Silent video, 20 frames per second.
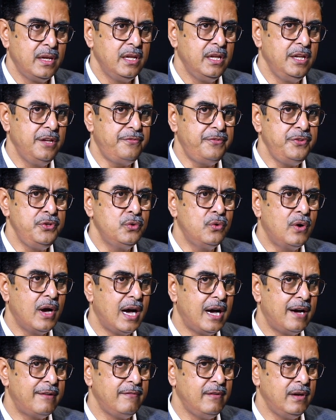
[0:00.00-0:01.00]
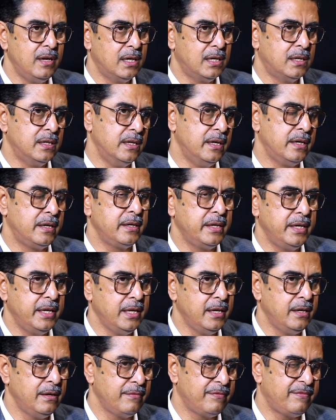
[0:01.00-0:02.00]
if you have learned
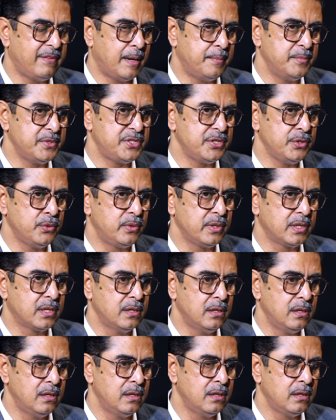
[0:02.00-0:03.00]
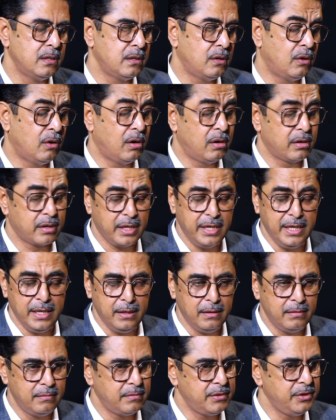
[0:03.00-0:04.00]
in pharmaceutical or
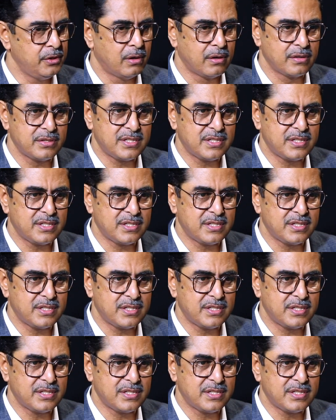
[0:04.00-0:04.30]
in your